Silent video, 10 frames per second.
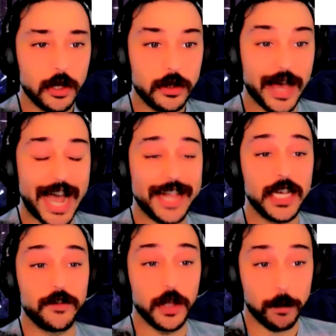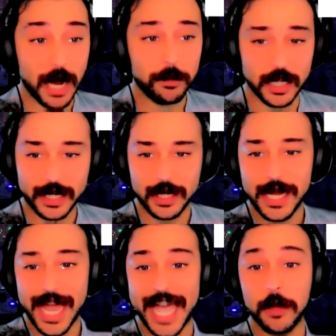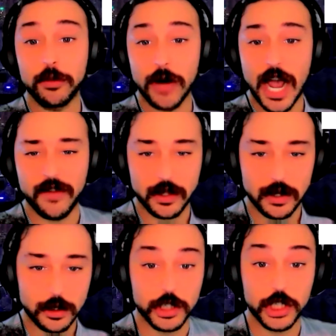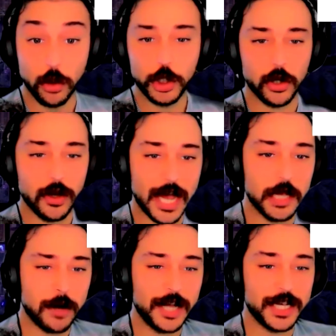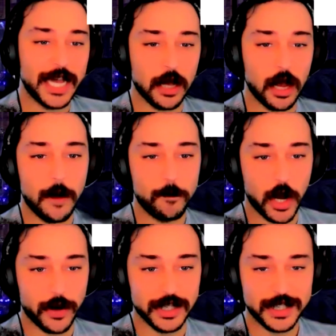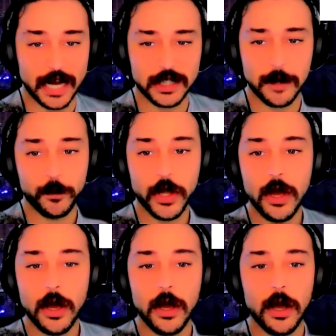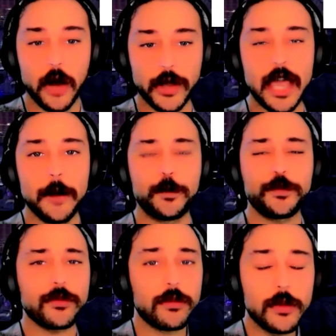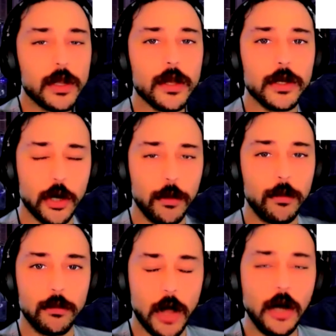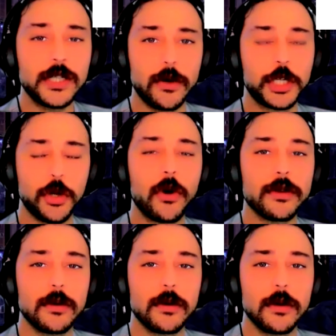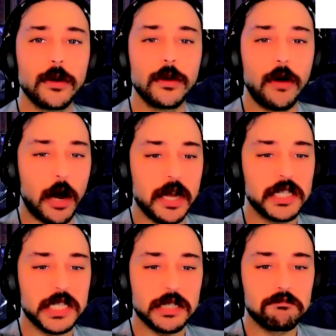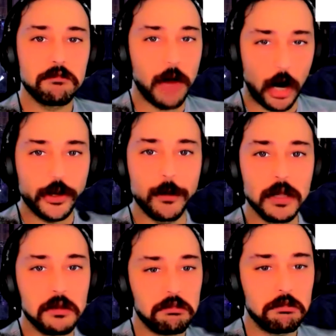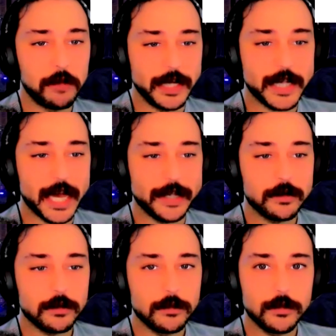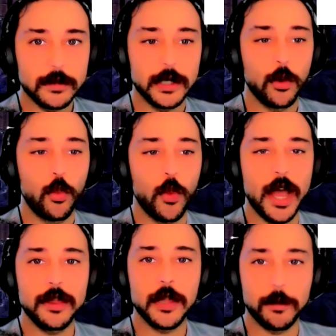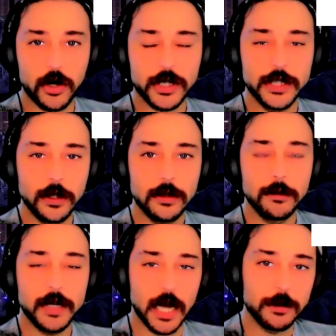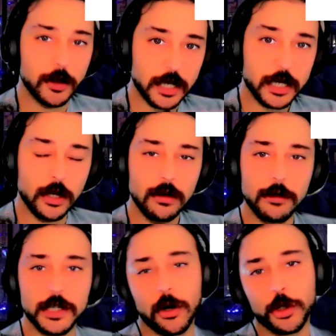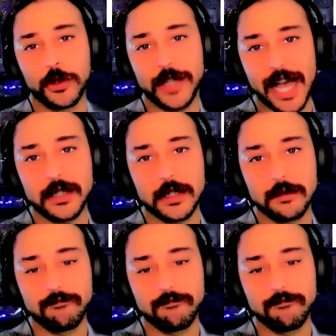the idea of the public and the private, the social and the body in Arendt's text. Okay, so long story short, Arendt's argument is that when the personal becomes political, the social dies.